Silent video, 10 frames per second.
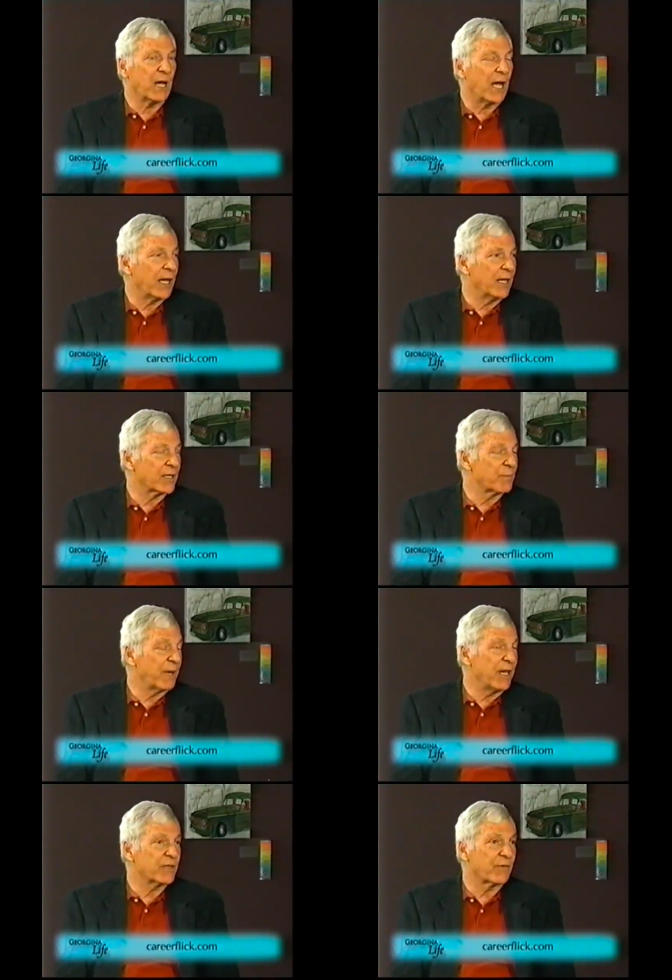buy a
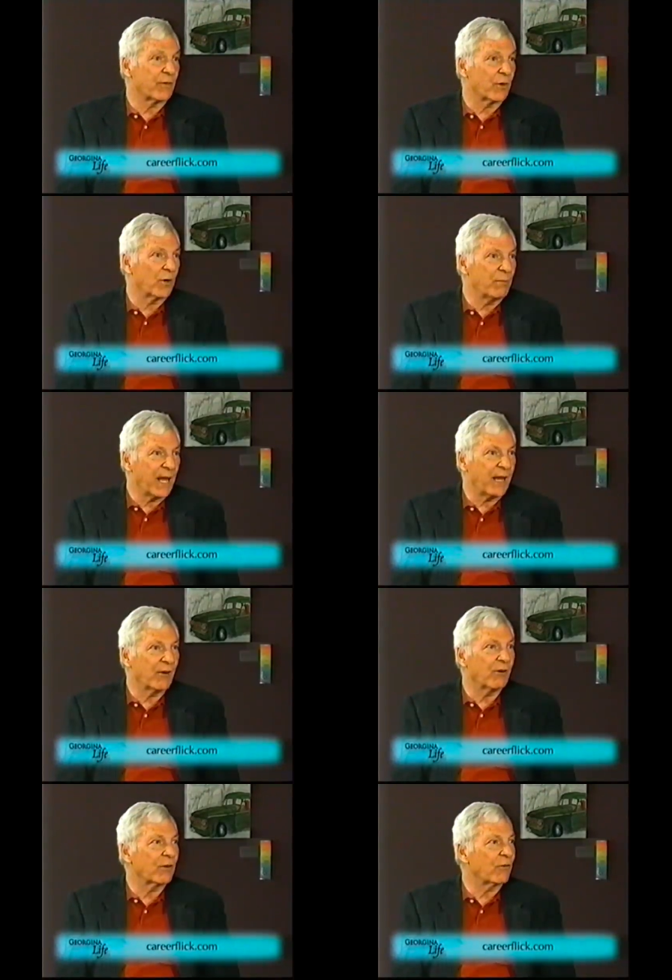space for a
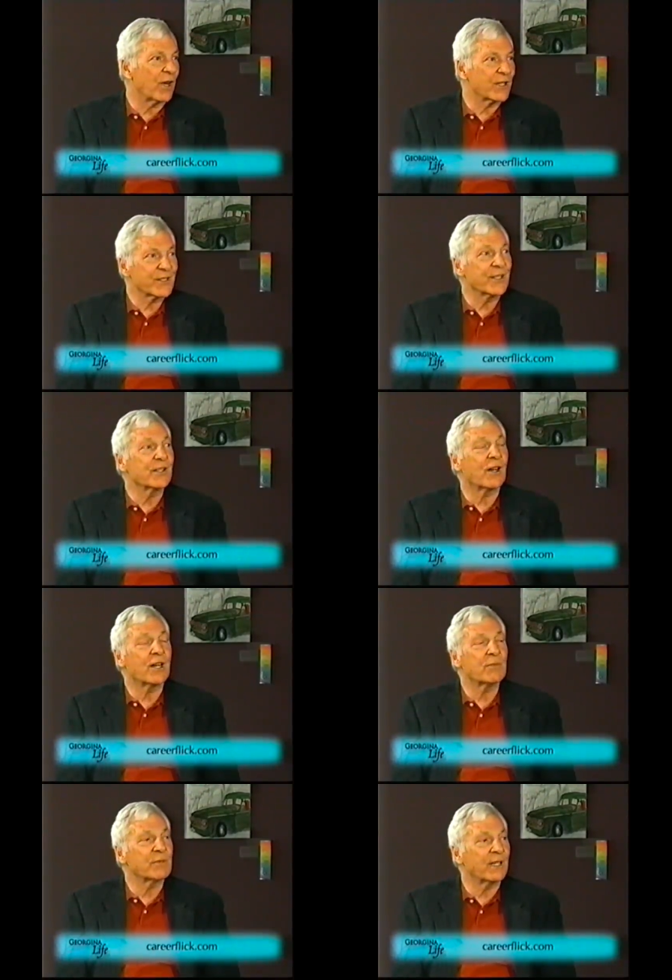banner across the
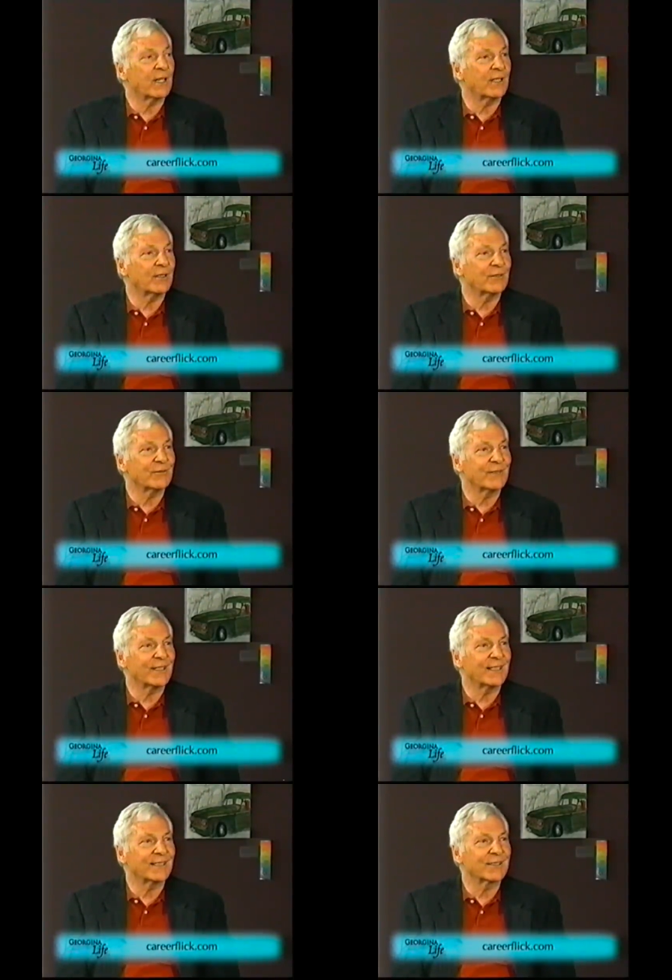top of
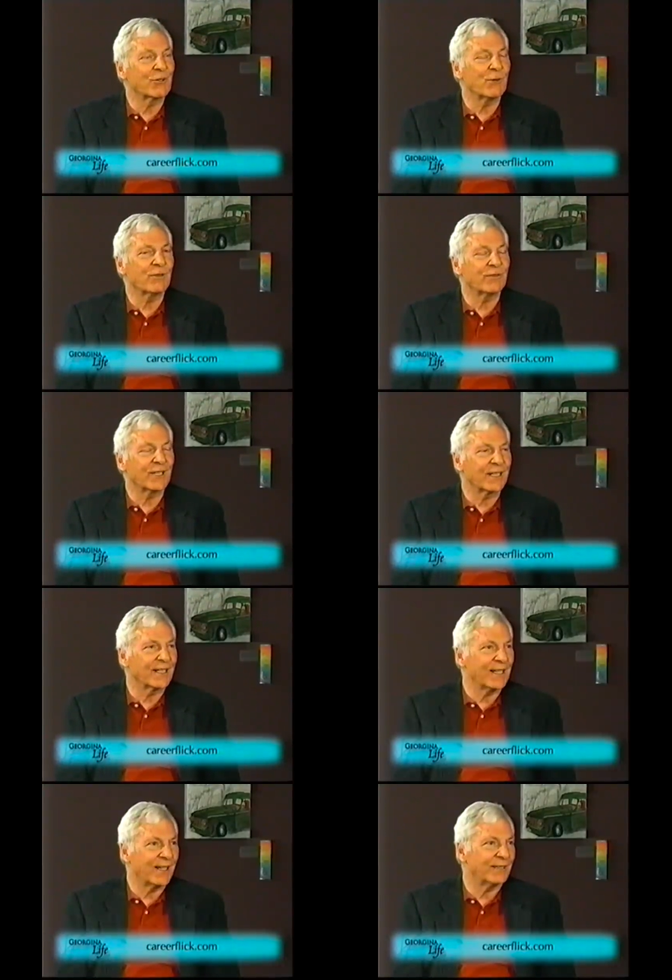CareerFlick,
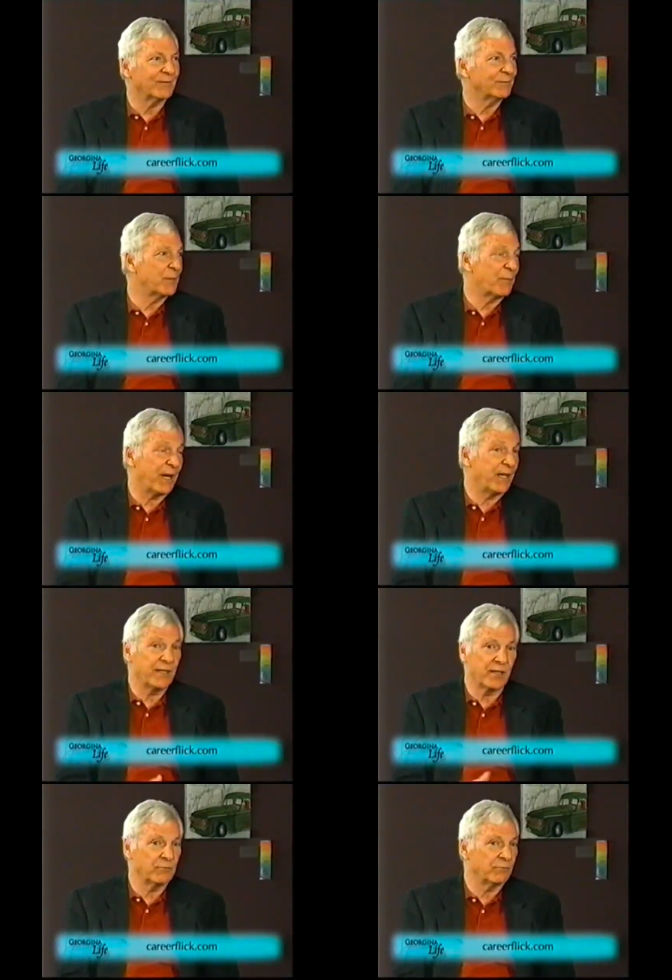
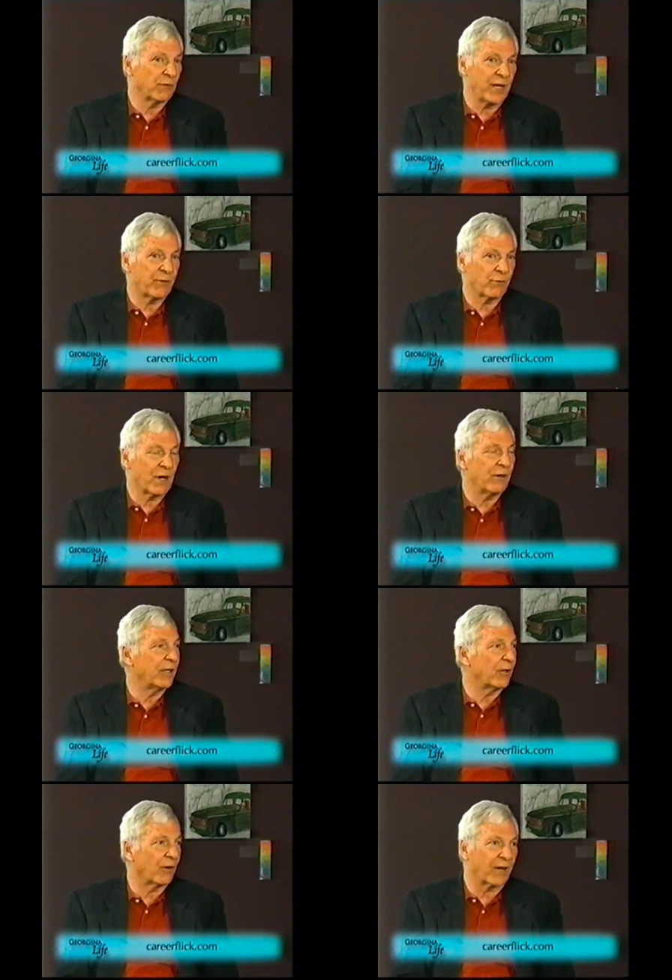depending. They write
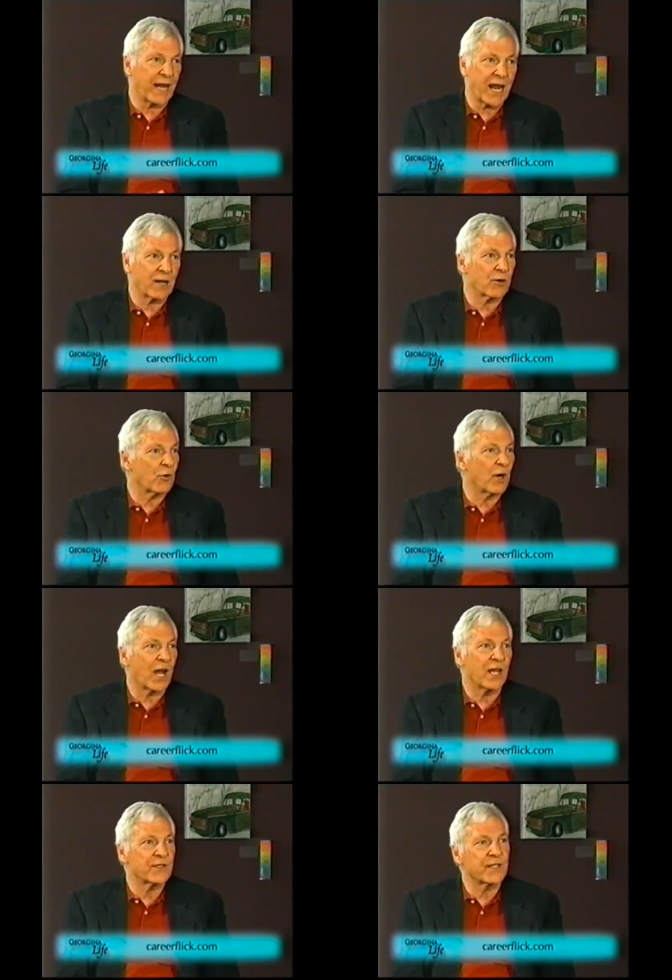throughout it or
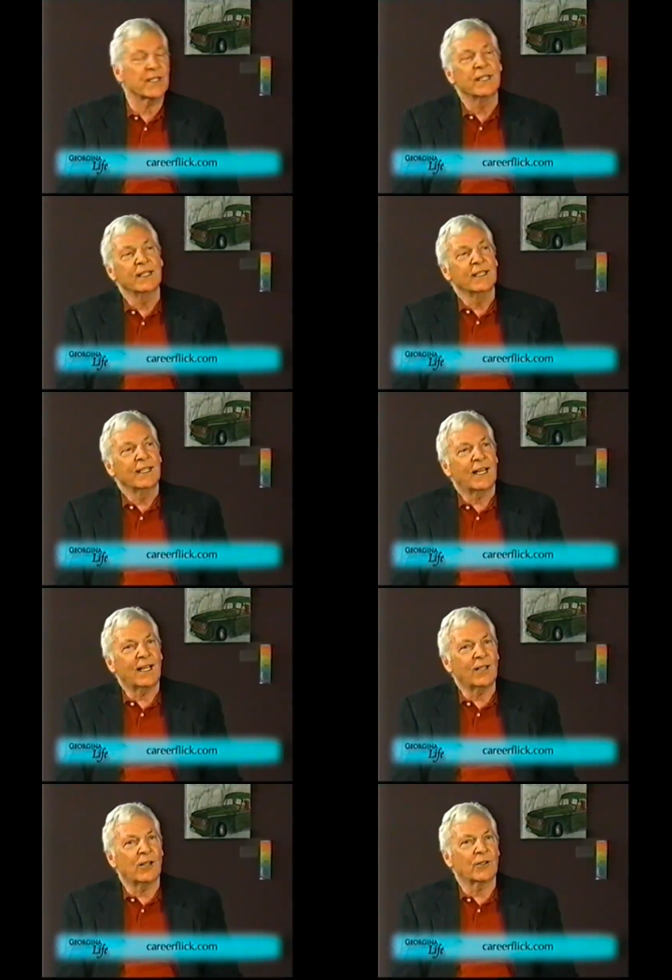categorize it
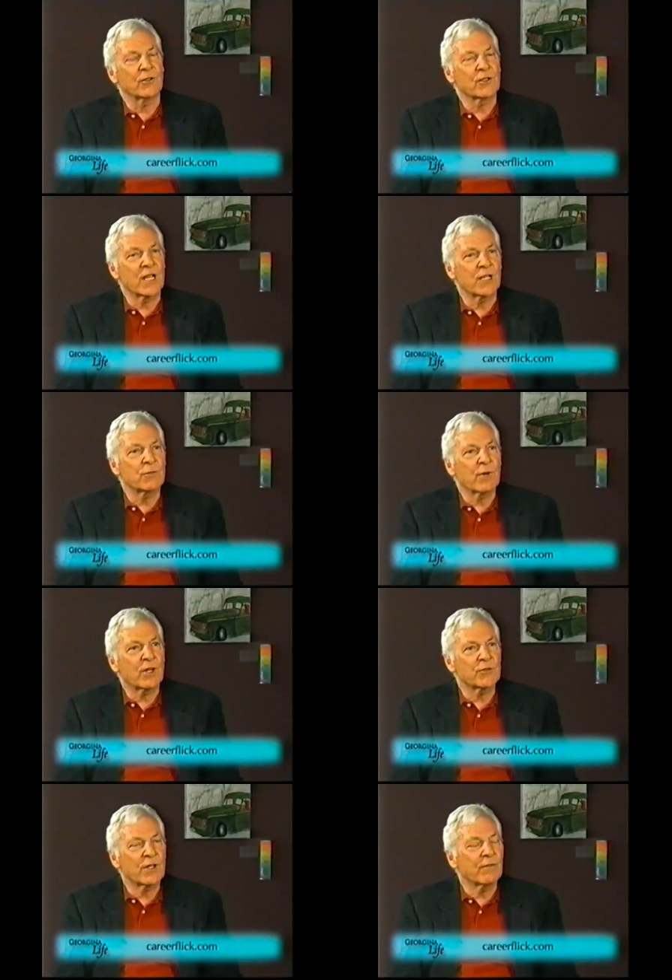along those lines. We
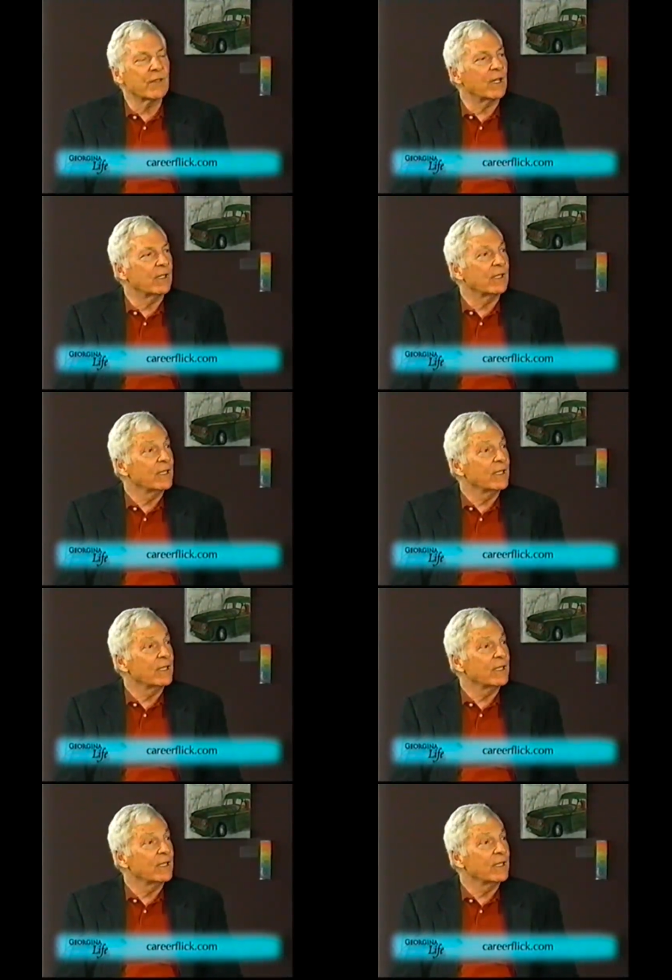also have